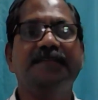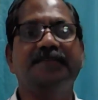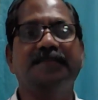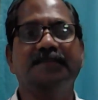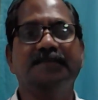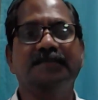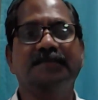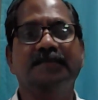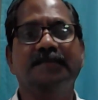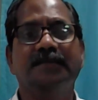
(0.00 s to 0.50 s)

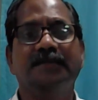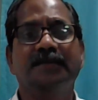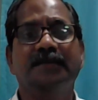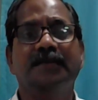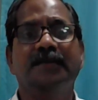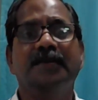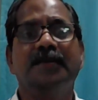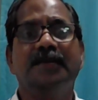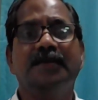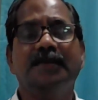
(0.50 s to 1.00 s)
thing.
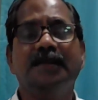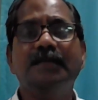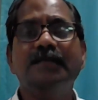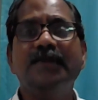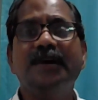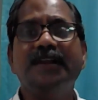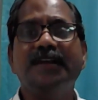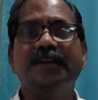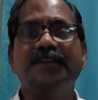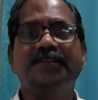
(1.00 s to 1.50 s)

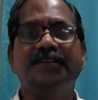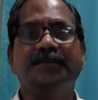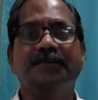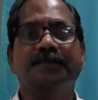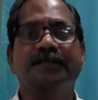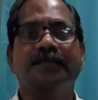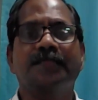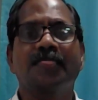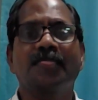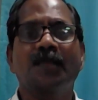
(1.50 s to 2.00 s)
Number
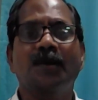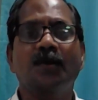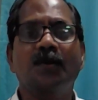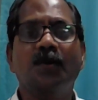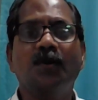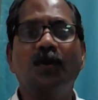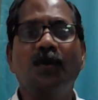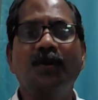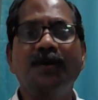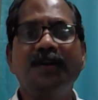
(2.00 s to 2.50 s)
18,
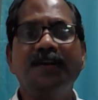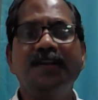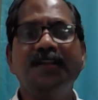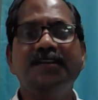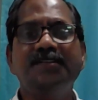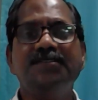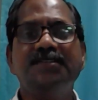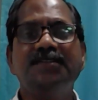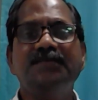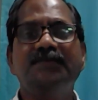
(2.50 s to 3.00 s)

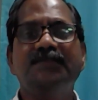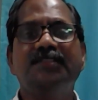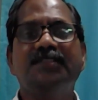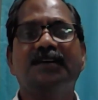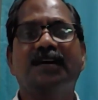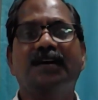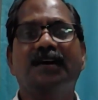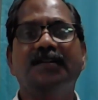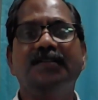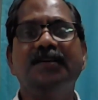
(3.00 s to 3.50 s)
coordination
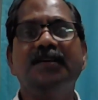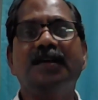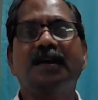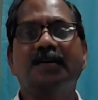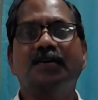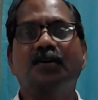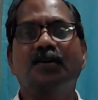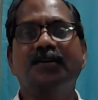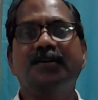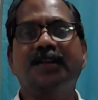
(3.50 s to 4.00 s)
with other
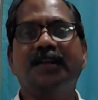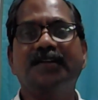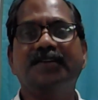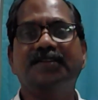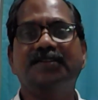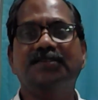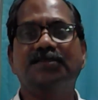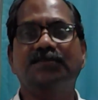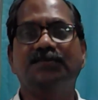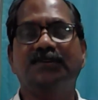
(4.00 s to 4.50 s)

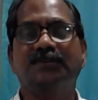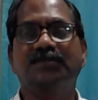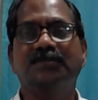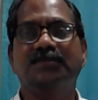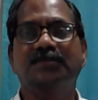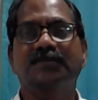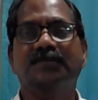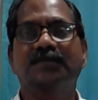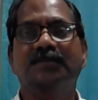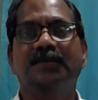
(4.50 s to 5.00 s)
contractors works.
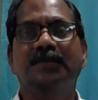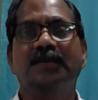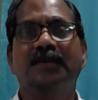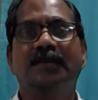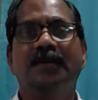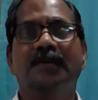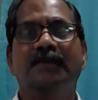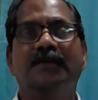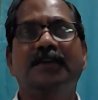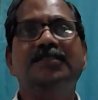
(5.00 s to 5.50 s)

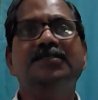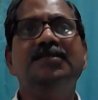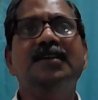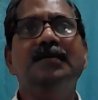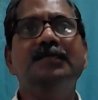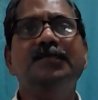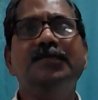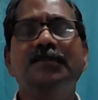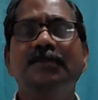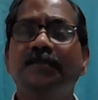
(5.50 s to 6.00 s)

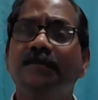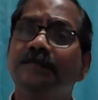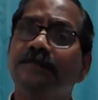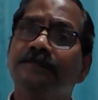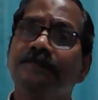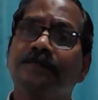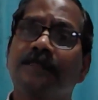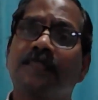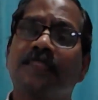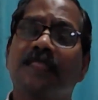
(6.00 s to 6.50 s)
Example,
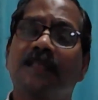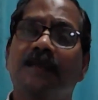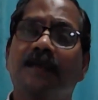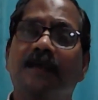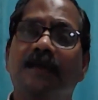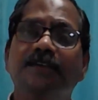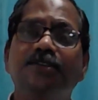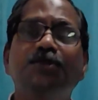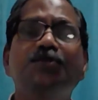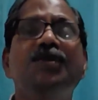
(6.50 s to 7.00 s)

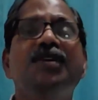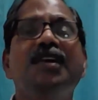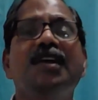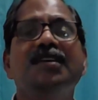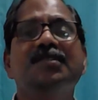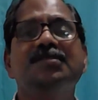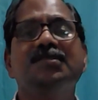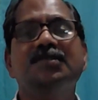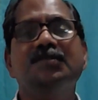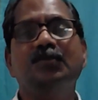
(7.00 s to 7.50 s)

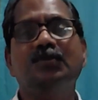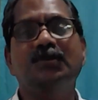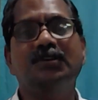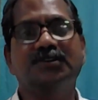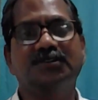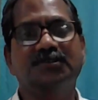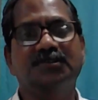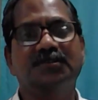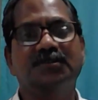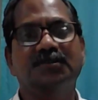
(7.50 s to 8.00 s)
HVAC
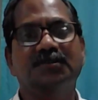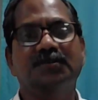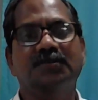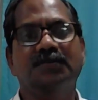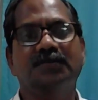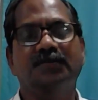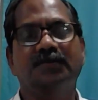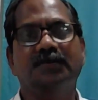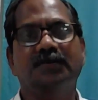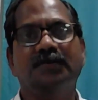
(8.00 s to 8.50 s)
works
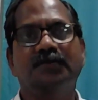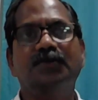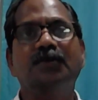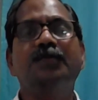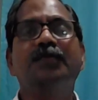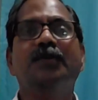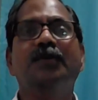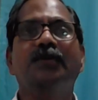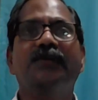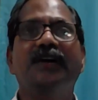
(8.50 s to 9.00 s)
to
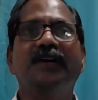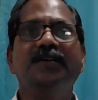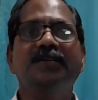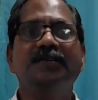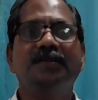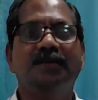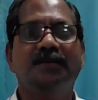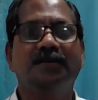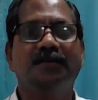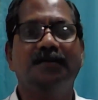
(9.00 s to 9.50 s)

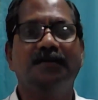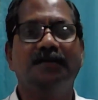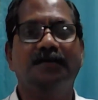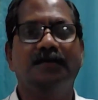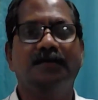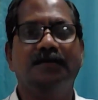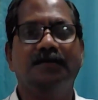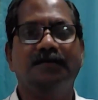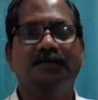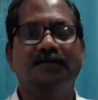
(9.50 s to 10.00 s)
provide
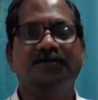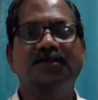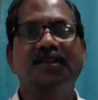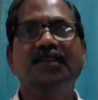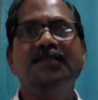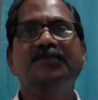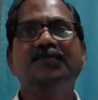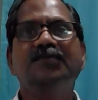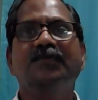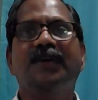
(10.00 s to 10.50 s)

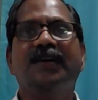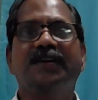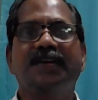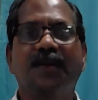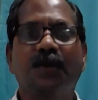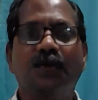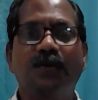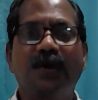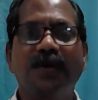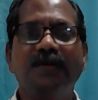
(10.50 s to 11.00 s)
sleeves were
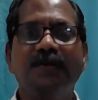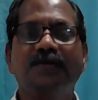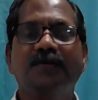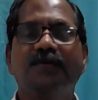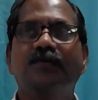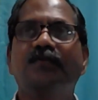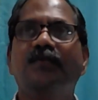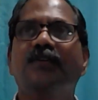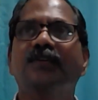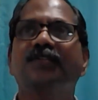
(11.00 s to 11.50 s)
required
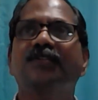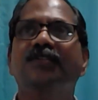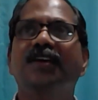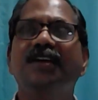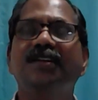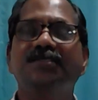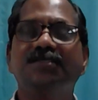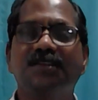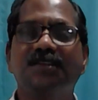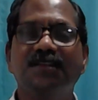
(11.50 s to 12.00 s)
for
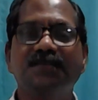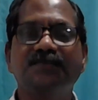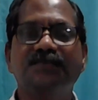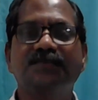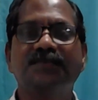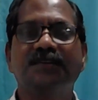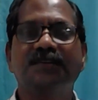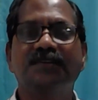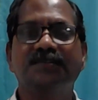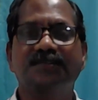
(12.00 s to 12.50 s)
their
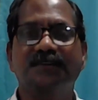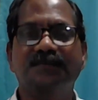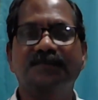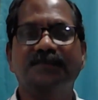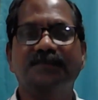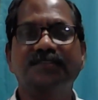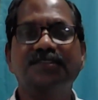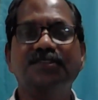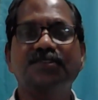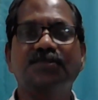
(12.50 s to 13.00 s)
sleeves
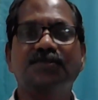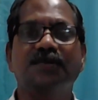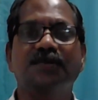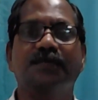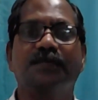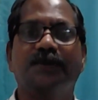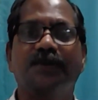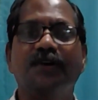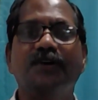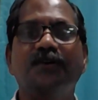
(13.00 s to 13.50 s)
services
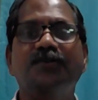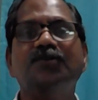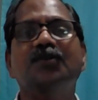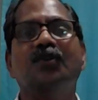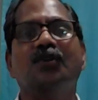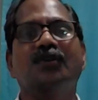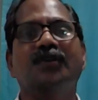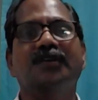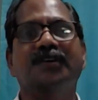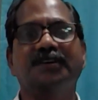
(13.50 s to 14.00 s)
prior to
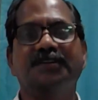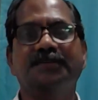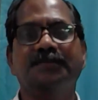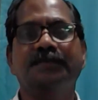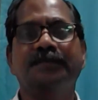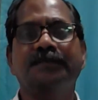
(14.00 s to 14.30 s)
concrete.